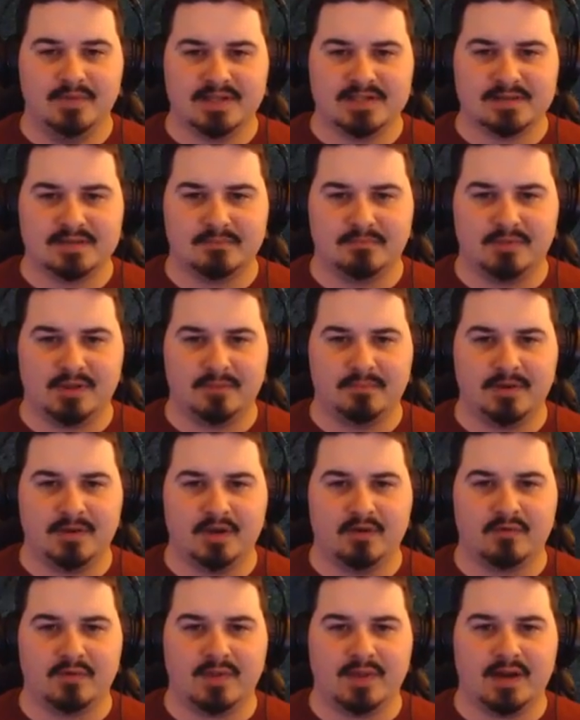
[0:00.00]
there's a blood
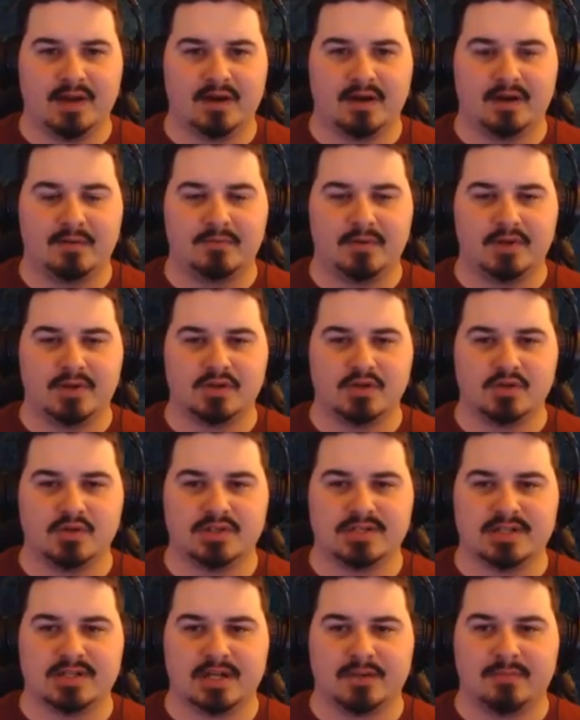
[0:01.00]
maid over there. I'm pretty sure
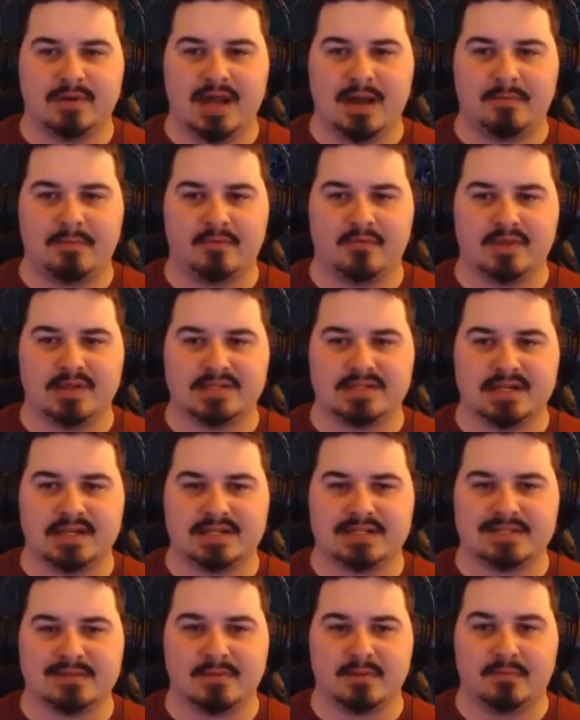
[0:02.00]
she's not gonna be happy with us
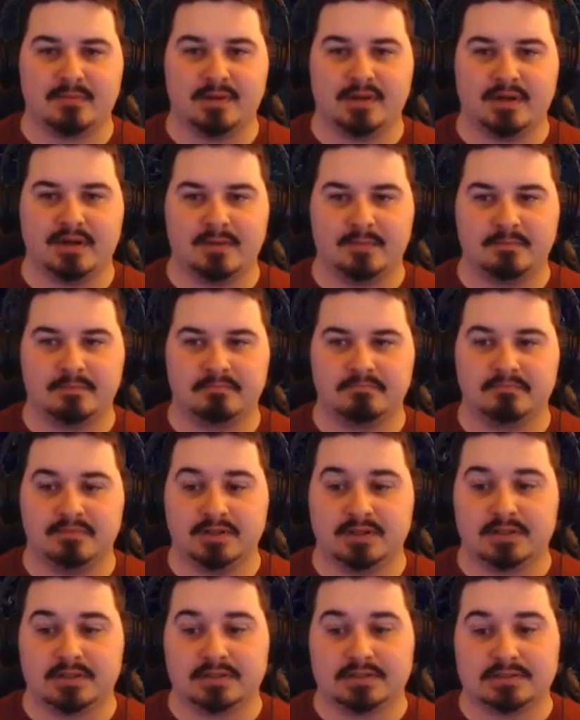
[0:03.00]
taking some of the blood,
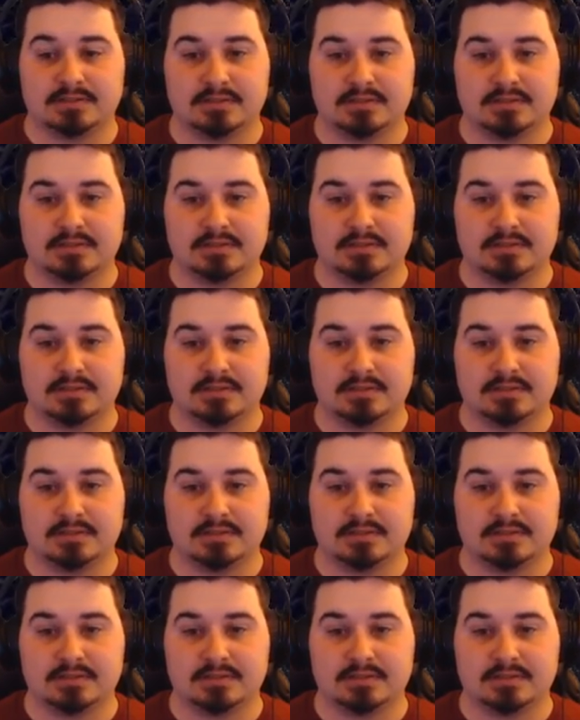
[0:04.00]
but